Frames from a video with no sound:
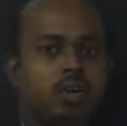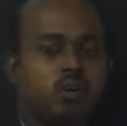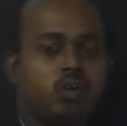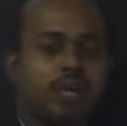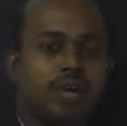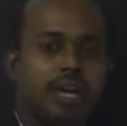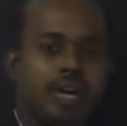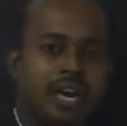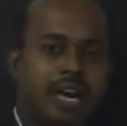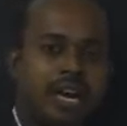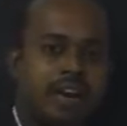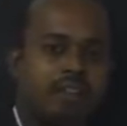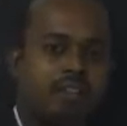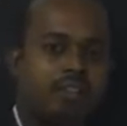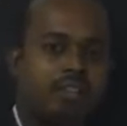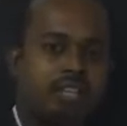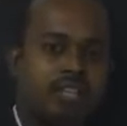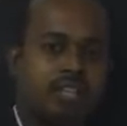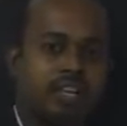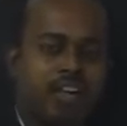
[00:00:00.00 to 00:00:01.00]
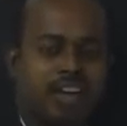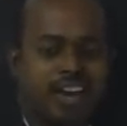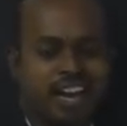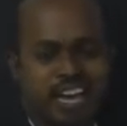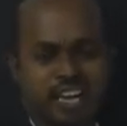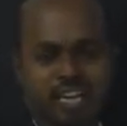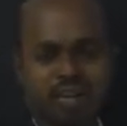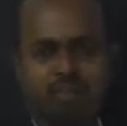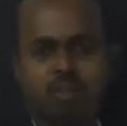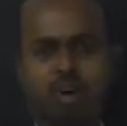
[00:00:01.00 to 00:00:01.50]
we are having the
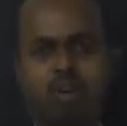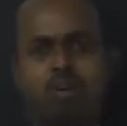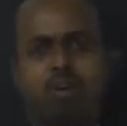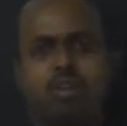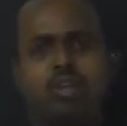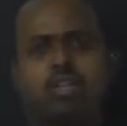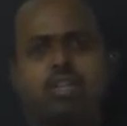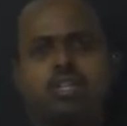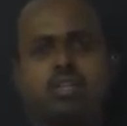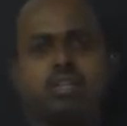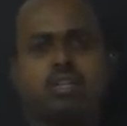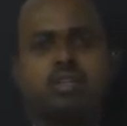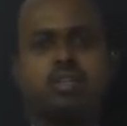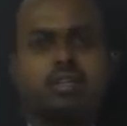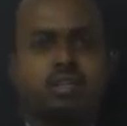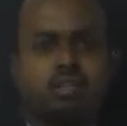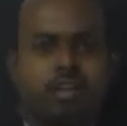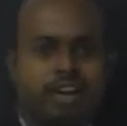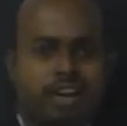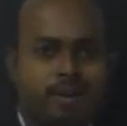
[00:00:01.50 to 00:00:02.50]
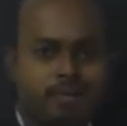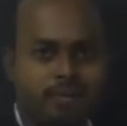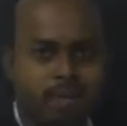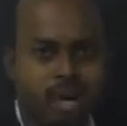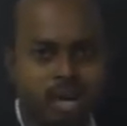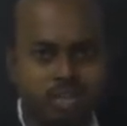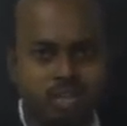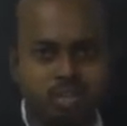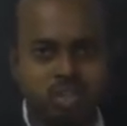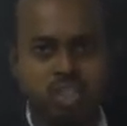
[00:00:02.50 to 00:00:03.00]
any modulator, it
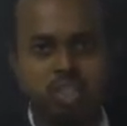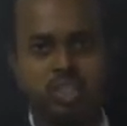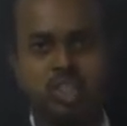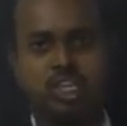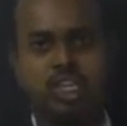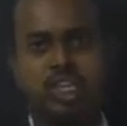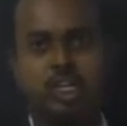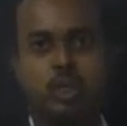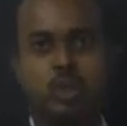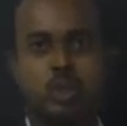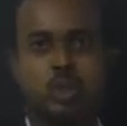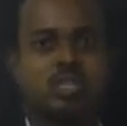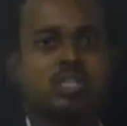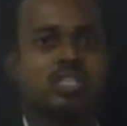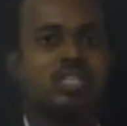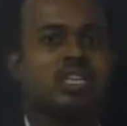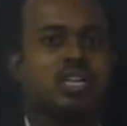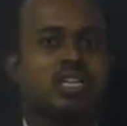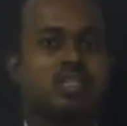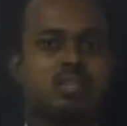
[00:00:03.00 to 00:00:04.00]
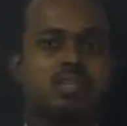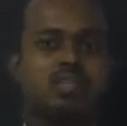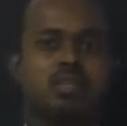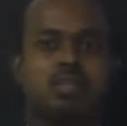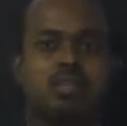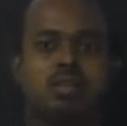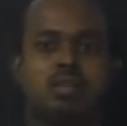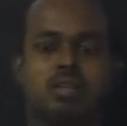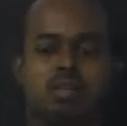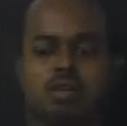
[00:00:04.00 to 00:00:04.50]
must need the two
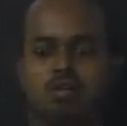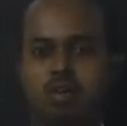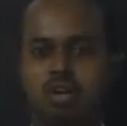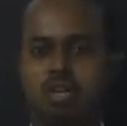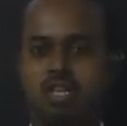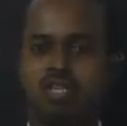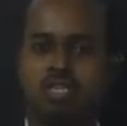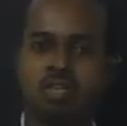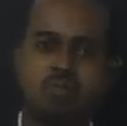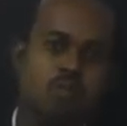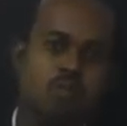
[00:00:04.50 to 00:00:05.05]
signals. One is a